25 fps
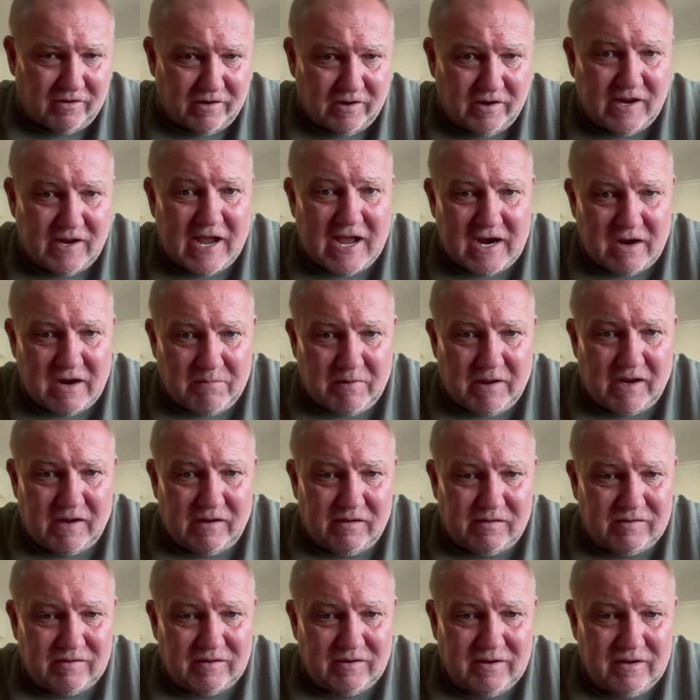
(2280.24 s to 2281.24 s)
on your
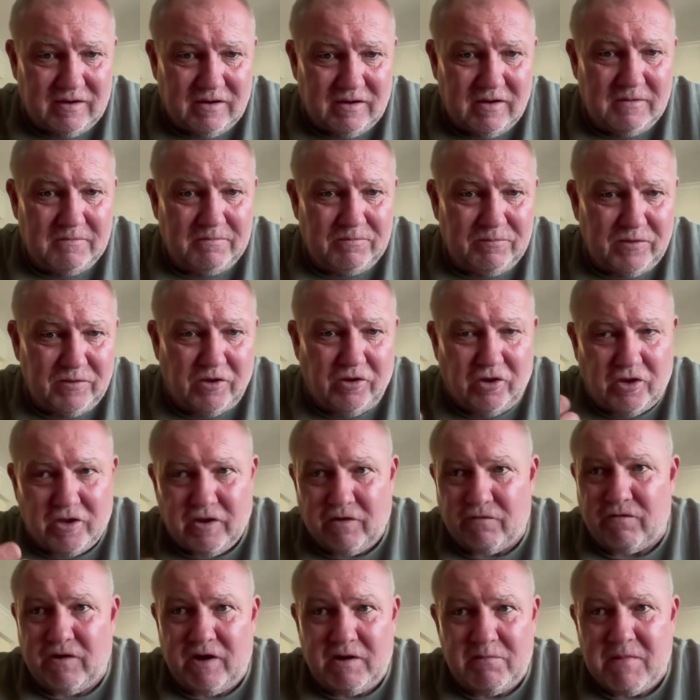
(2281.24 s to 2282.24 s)
database that you
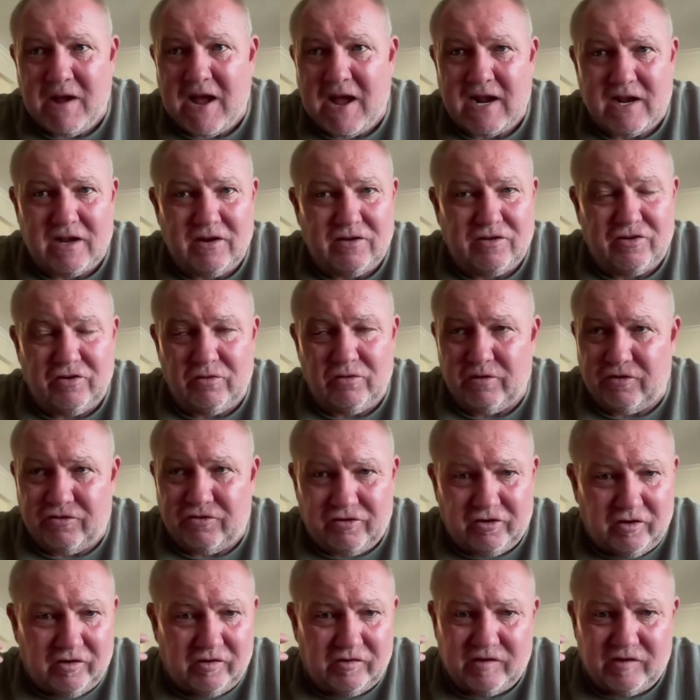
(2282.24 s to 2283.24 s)
can remarket to a
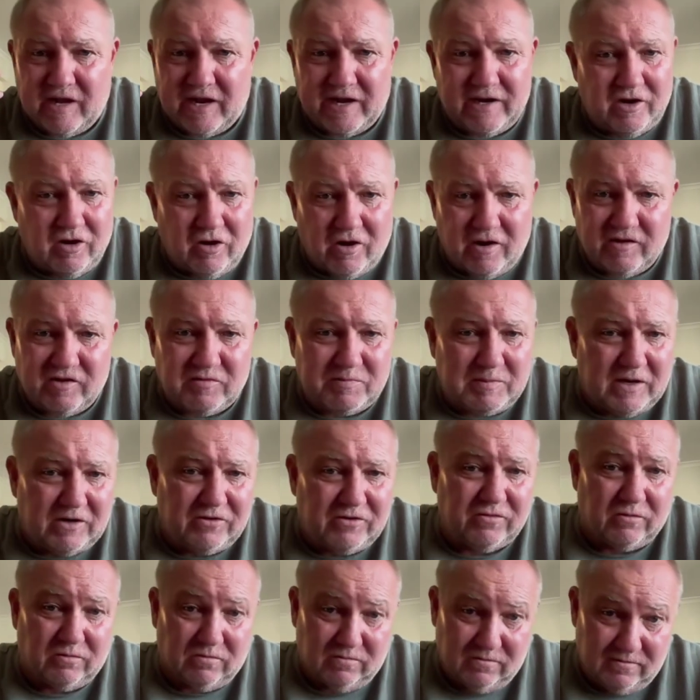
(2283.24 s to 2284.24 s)
Tuesday night
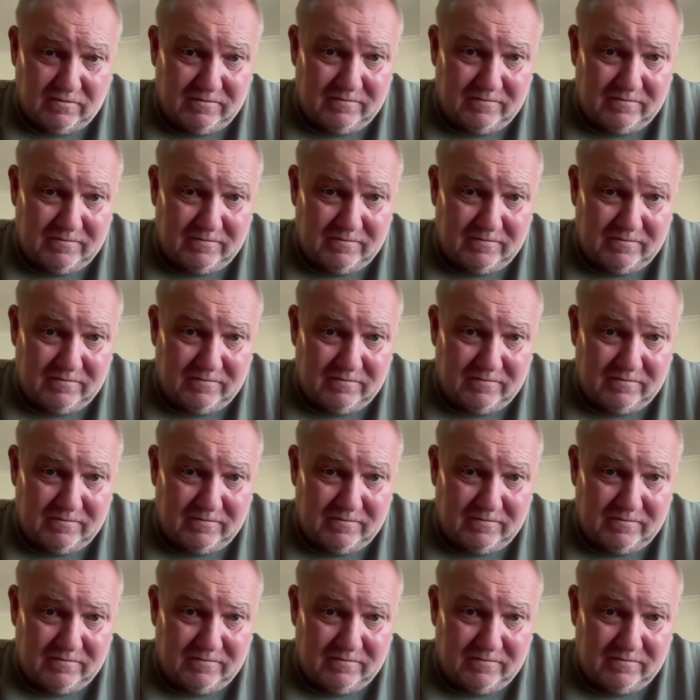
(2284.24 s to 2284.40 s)
special.